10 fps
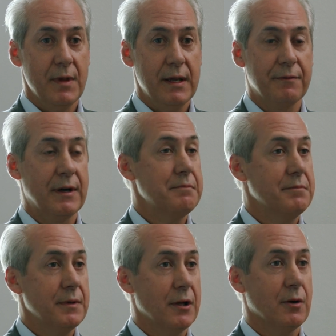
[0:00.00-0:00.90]
if
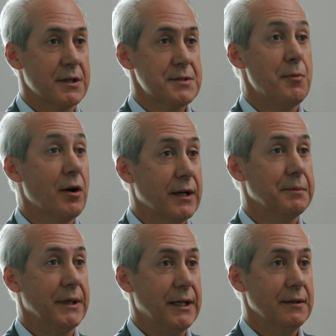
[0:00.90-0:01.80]
I'm a small
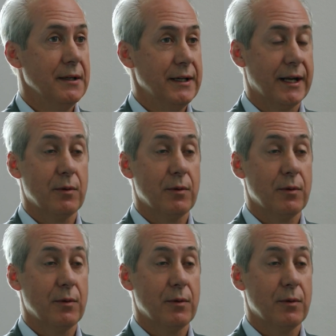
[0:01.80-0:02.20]
company and